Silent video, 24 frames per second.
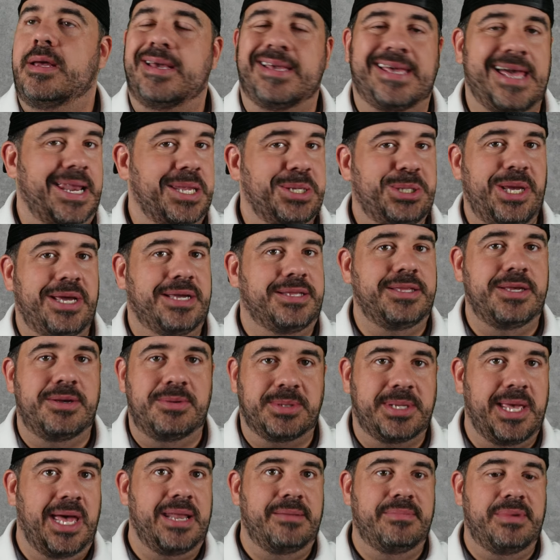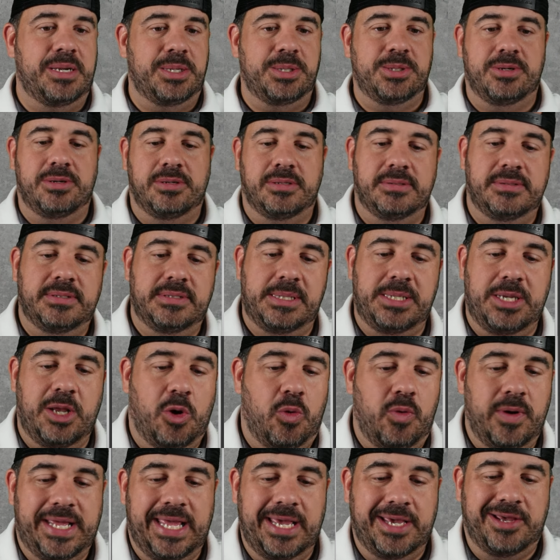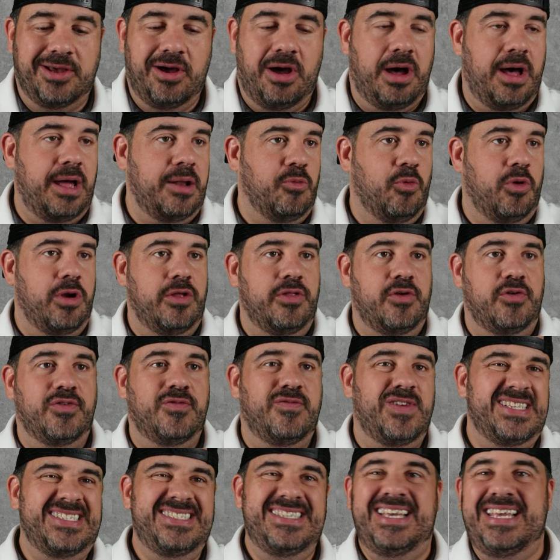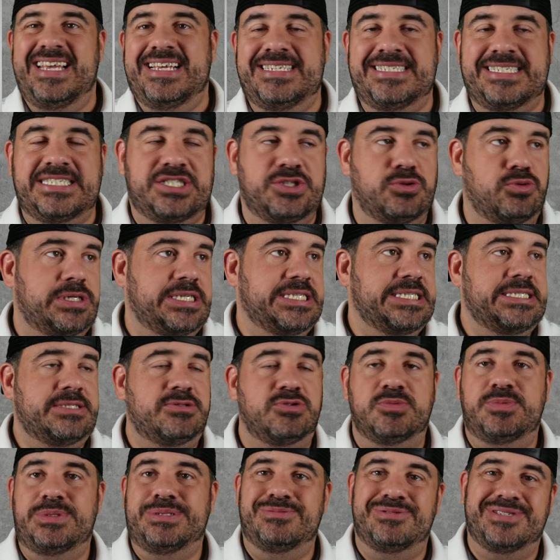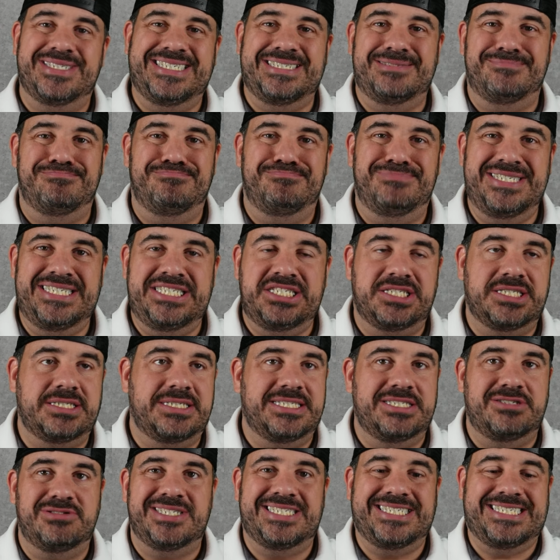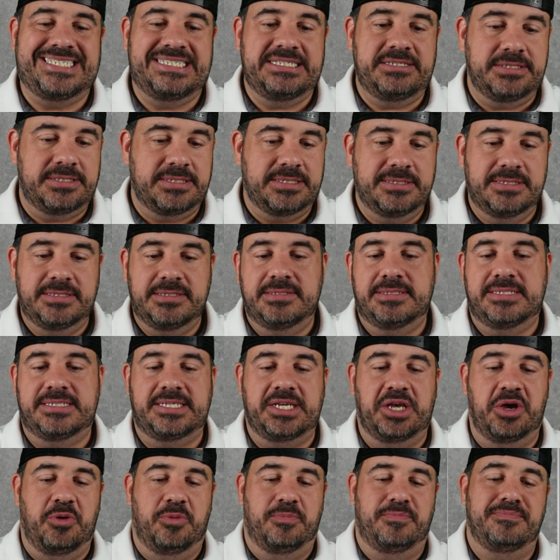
Got to check those. Got to make sure. You don't want to get caught in one of those fatigue situations where people are getting benched because they're tired. So,